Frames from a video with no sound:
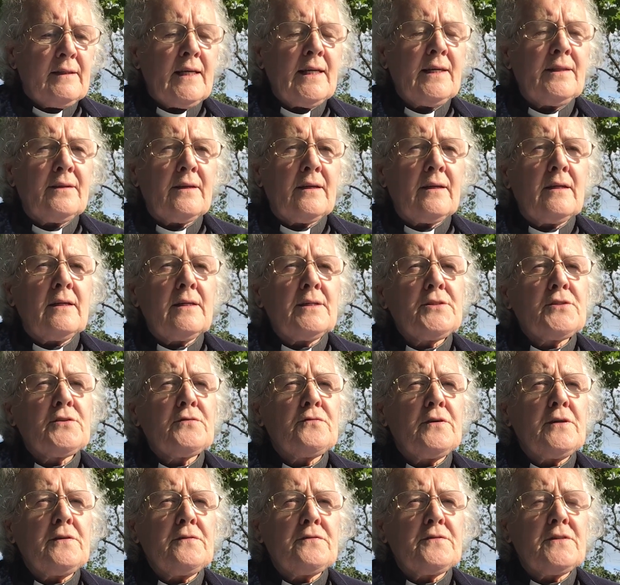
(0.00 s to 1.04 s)
In the last
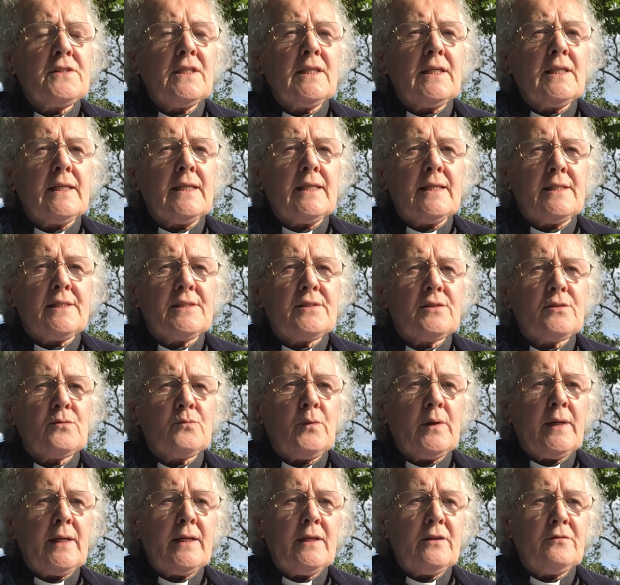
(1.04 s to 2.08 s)
50 years,
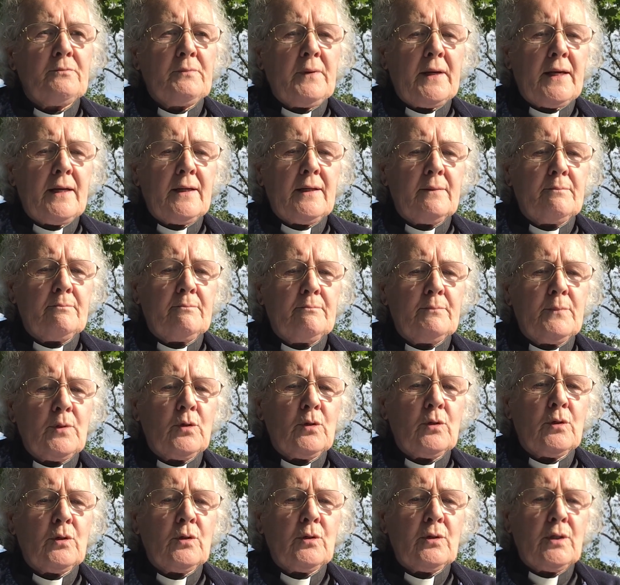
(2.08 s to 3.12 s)
we have become
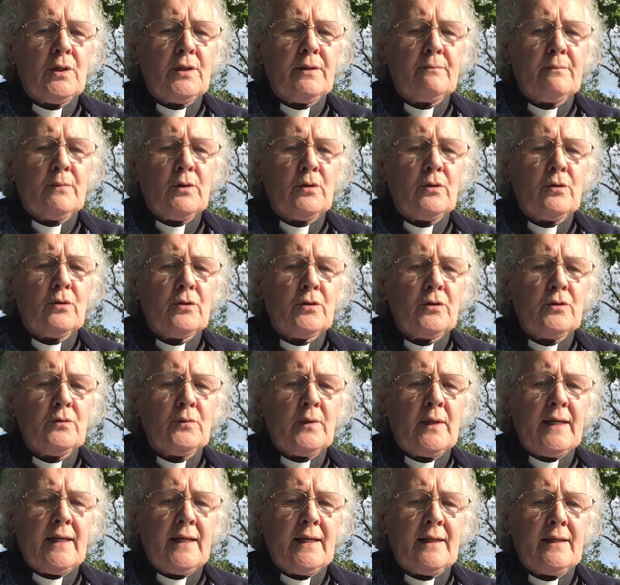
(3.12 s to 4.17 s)
more and more
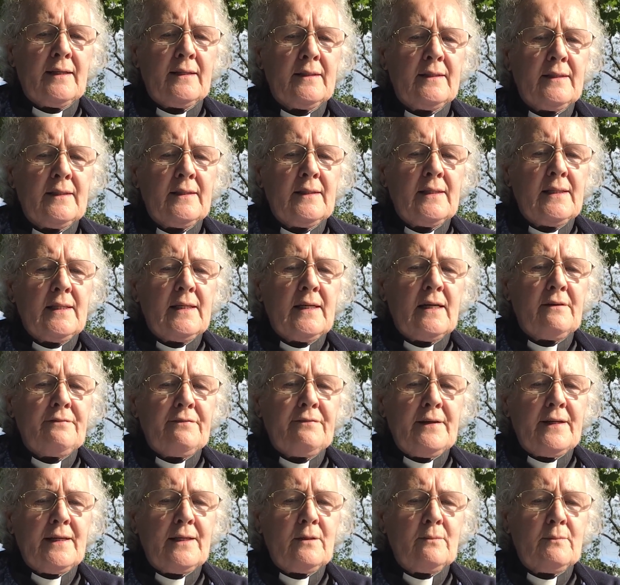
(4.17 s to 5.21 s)
aware of
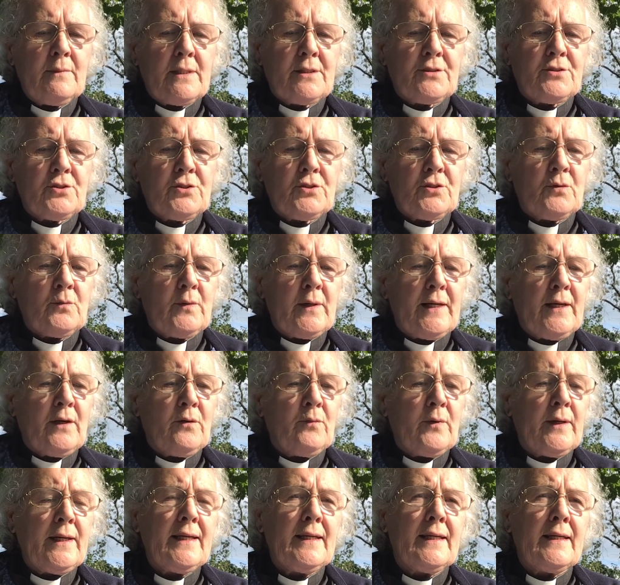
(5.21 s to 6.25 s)
how much the way
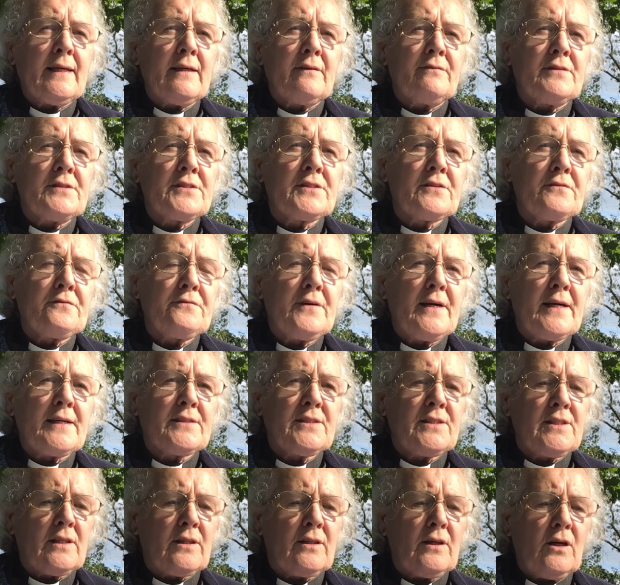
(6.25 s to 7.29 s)
we live is
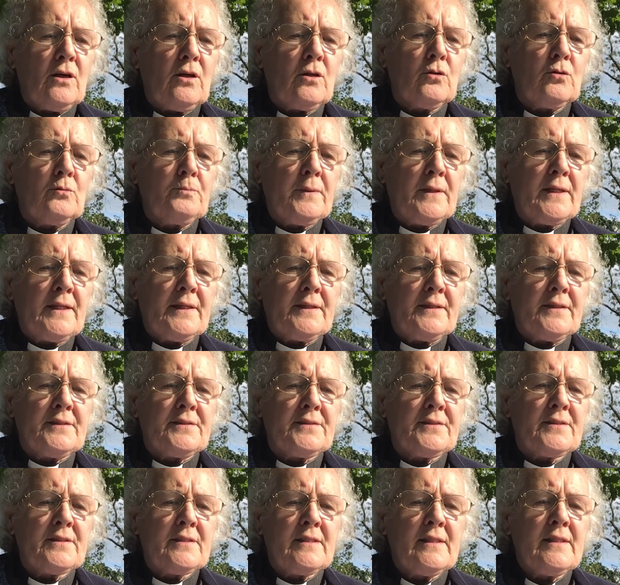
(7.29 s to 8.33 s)
affecting the whole
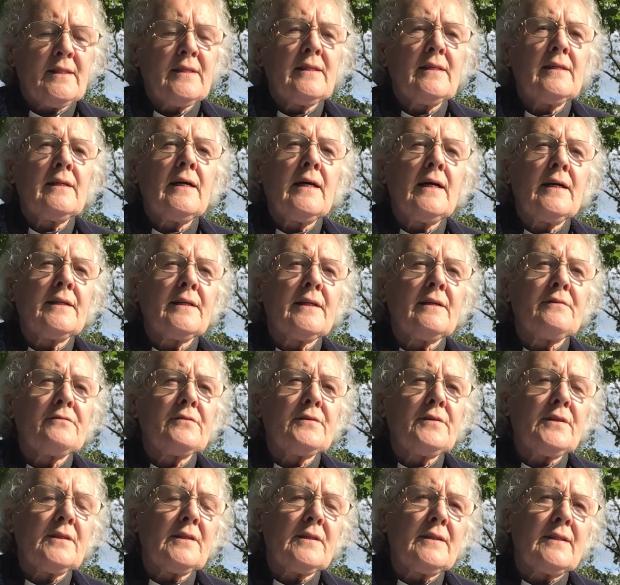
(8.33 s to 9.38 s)
planet and
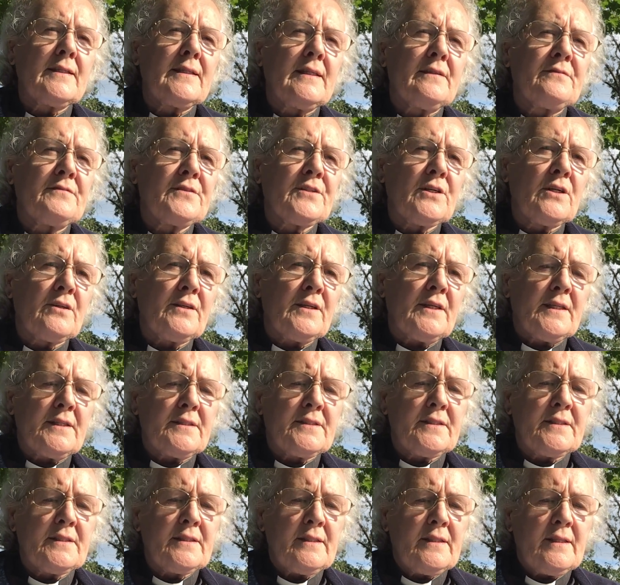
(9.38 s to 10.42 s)
everything that lives on
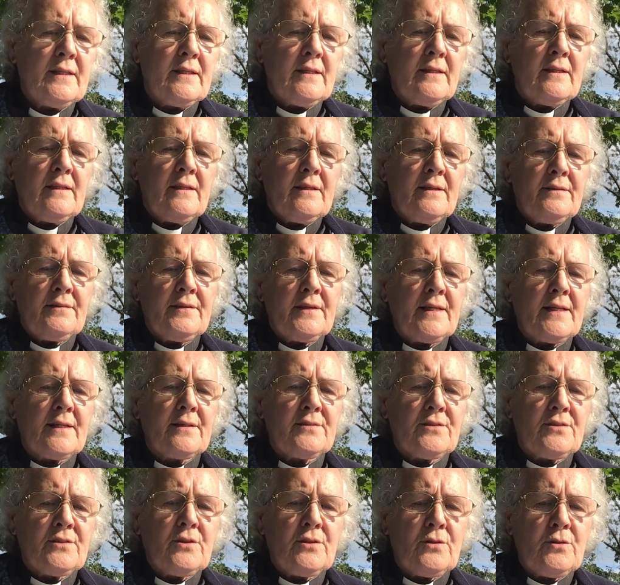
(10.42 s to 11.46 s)
it,
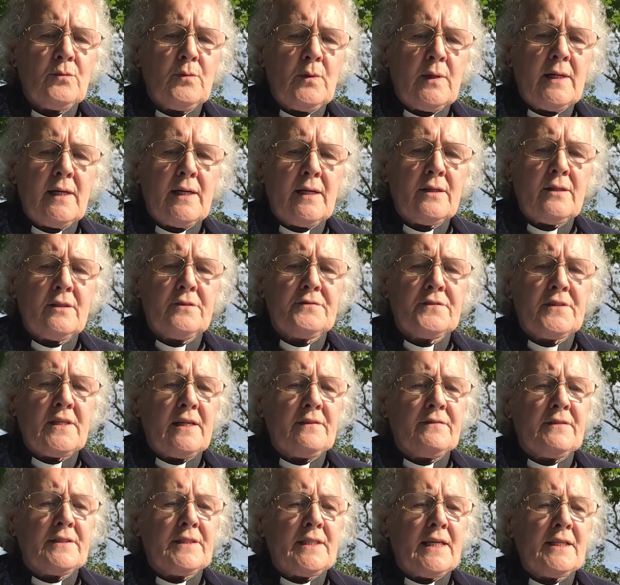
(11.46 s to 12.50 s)
thanks to the work of
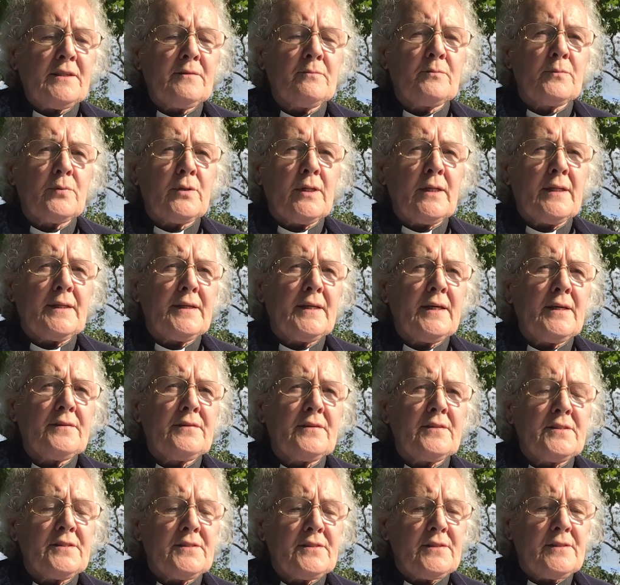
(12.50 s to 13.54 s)
David Attenborough and
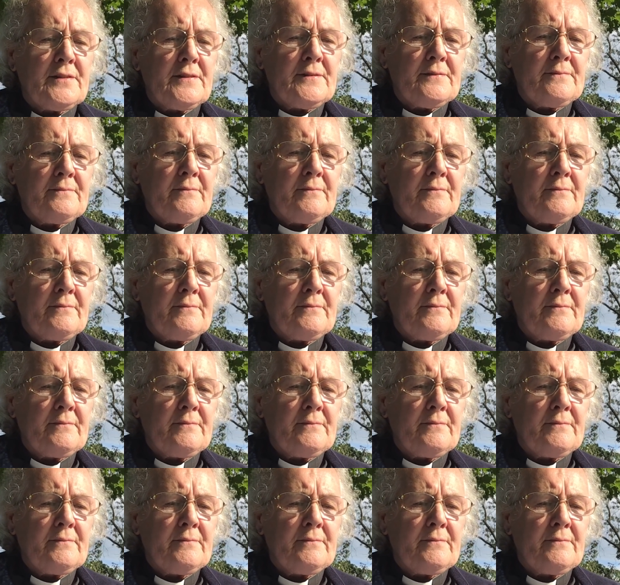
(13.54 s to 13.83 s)
others.